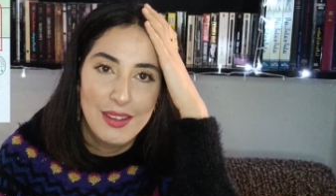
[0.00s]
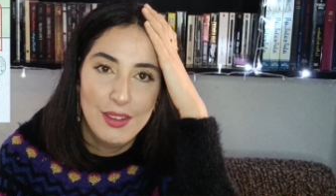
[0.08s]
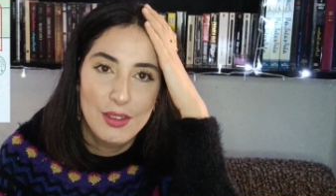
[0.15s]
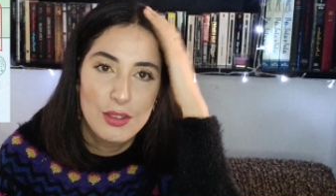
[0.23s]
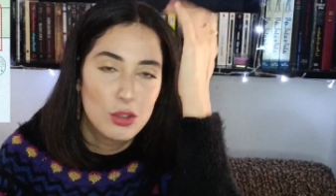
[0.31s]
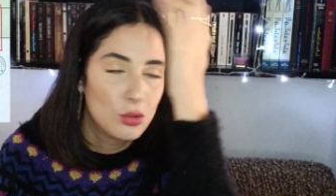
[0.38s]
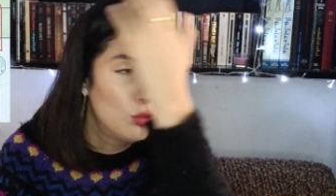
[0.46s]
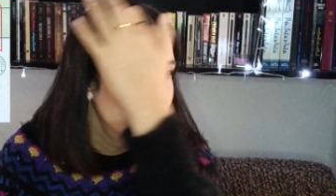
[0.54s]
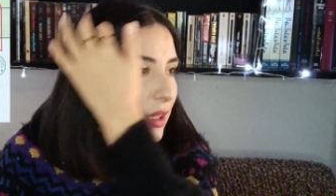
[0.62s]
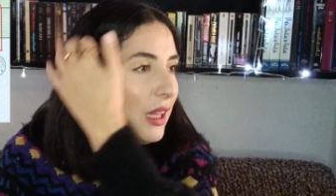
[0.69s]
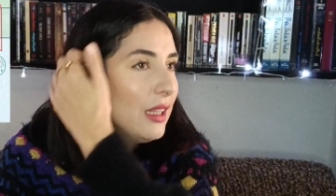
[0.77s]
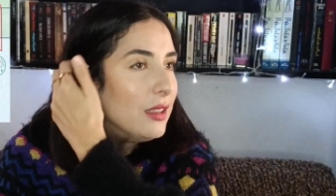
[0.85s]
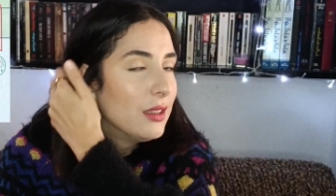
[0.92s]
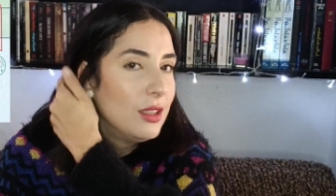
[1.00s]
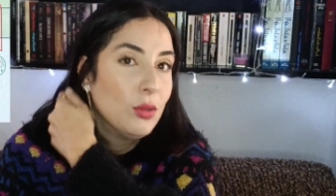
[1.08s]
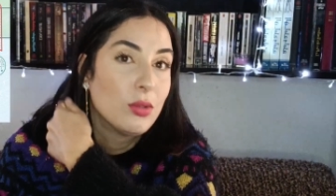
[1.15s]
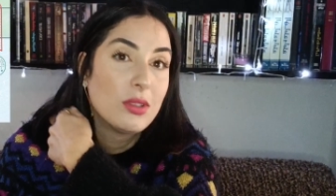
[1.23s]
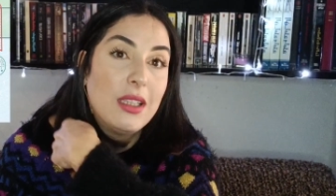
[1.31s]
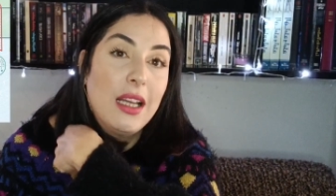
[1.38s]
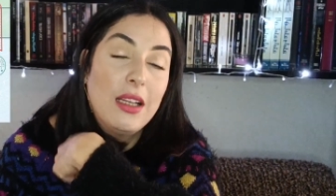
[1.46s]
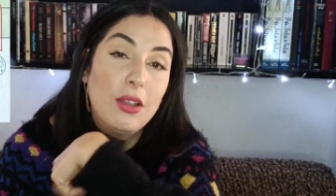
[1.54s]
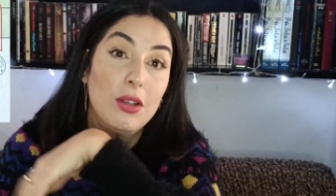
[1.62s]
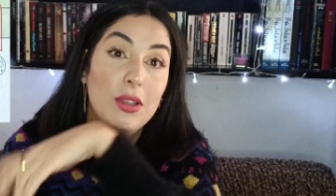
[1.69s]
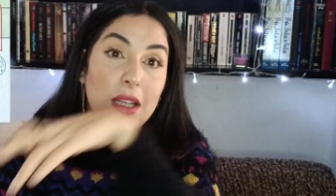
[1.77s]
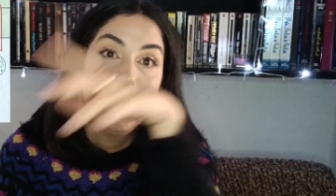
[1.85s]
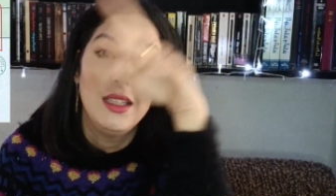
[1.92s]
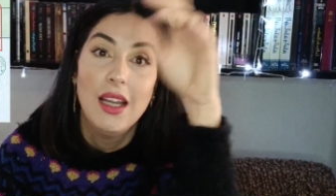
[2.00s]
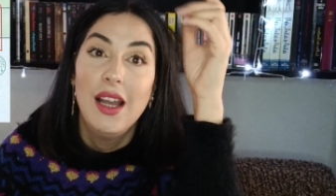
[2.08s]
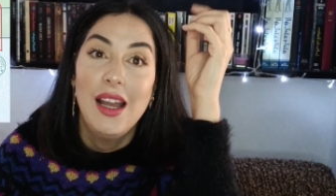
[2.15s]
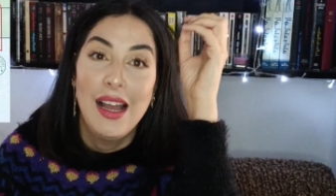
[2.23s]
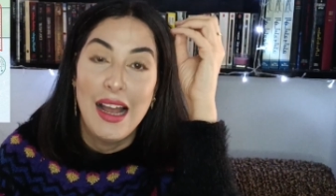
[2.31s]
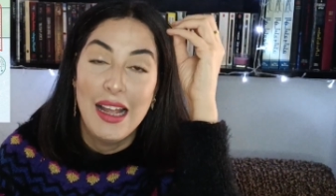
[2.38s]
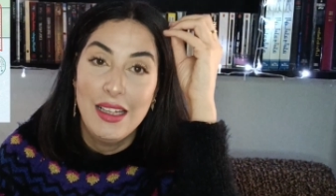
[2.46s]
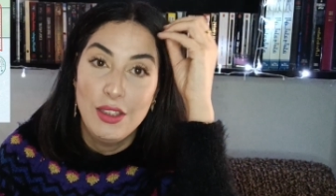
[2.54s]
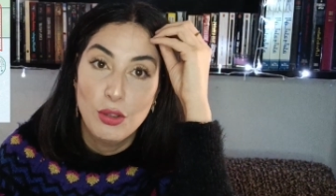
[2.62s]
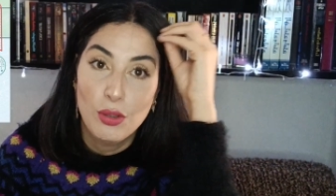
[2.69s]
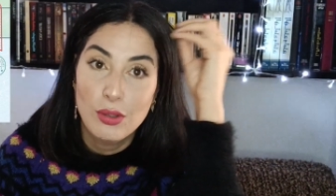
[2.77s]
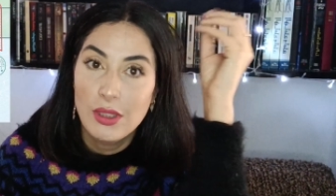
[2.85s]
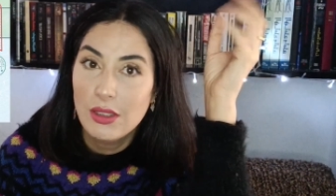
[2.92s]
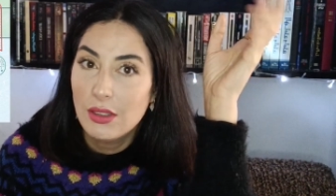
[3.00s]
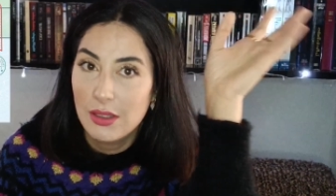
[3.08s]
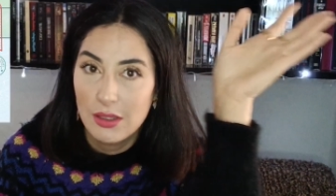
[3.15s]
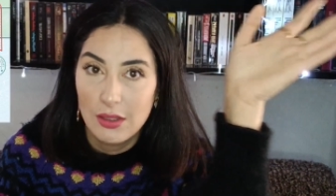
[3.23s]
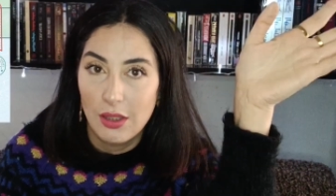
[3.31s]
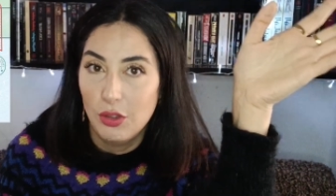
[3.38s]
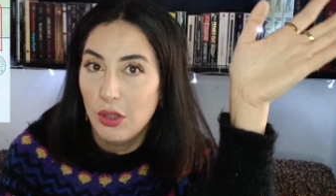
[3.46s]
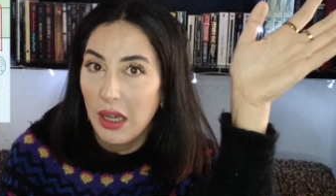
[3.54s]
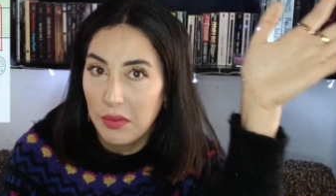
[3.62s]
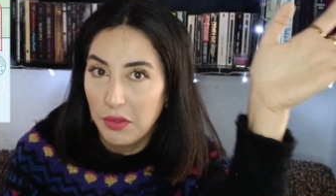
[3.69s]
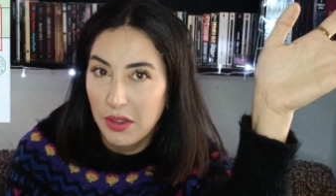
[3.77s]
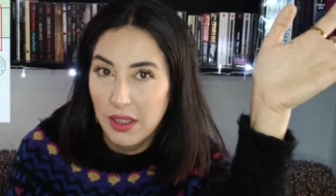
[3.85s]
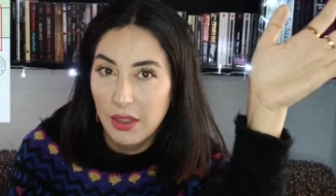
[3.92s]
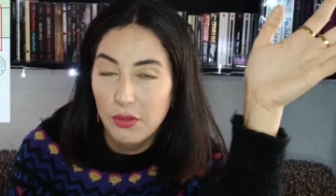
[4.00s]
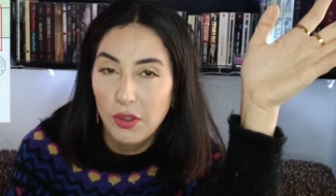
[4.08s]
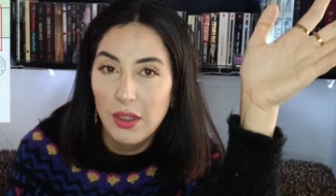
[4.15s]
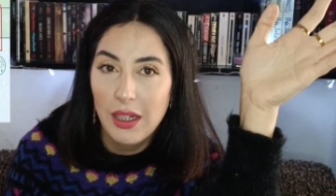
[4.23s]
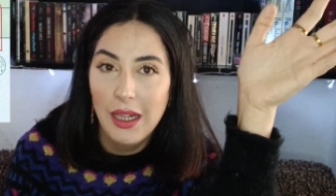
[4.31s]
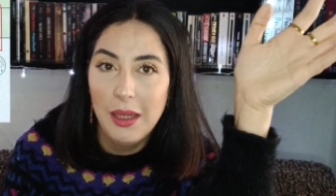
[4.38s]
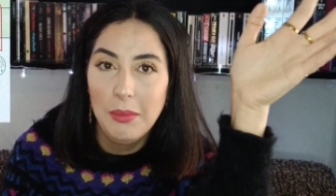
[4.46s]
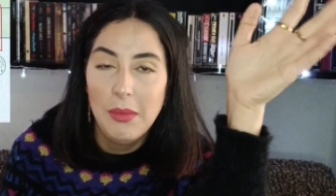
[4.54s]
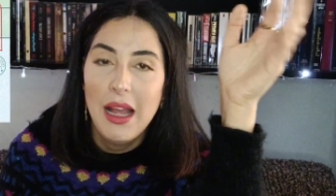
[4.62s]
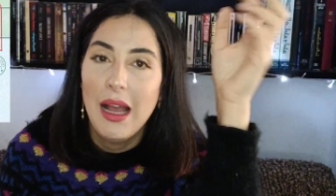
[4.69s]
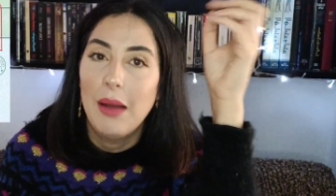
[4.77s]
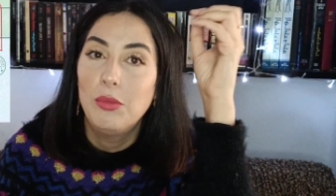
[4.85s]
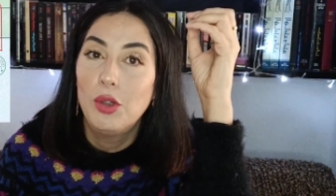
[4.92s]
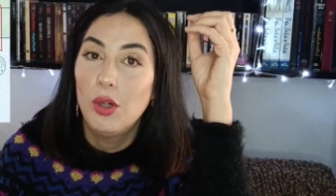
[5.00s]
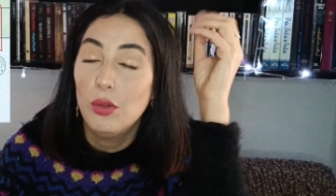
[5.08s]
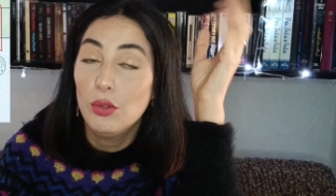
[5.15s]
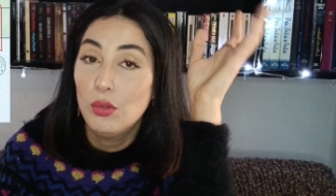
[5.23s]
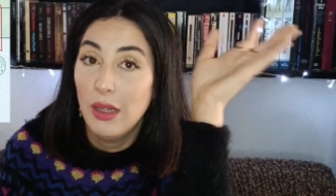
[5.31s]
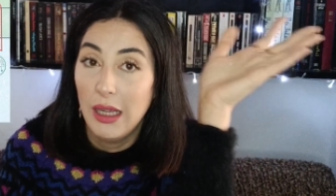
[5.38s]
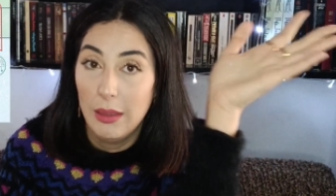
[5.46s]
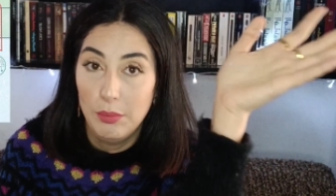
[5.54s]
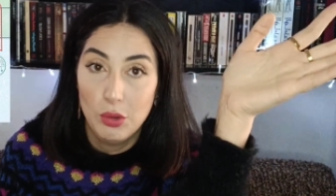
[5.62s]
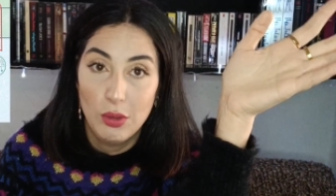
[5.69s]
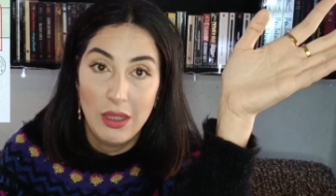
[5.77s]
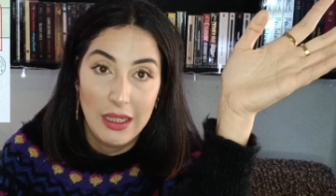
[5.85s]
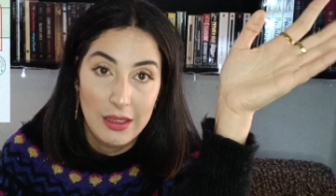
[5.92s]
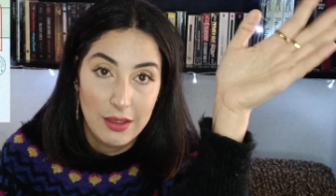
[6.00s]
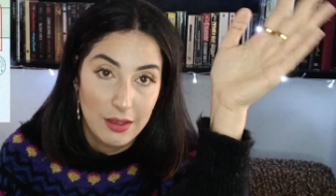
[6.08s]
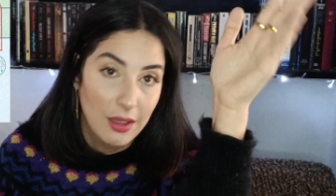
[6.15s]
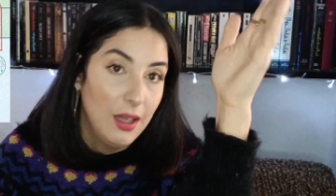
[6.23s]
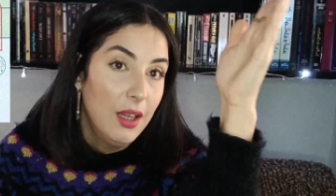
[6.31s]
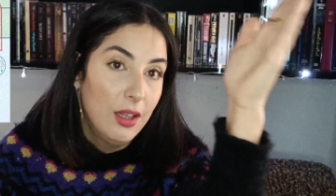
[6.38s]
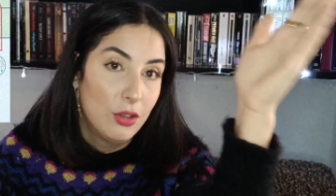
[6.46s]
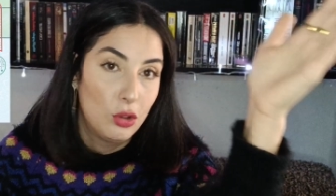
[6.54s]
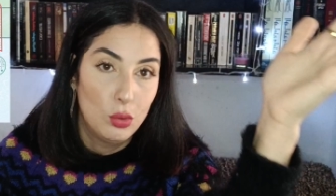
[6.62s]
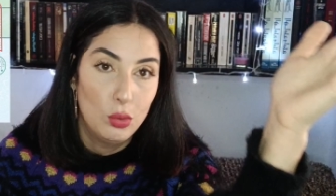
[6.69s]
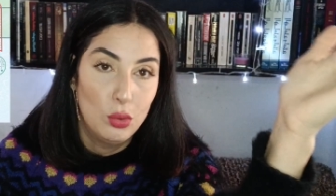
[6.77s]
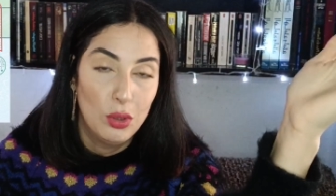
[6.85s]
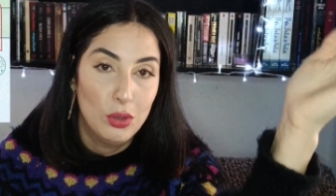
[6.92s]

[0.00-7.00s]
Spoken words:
in school and he was like okay I noticed you have a thing for him I'm going to help you like to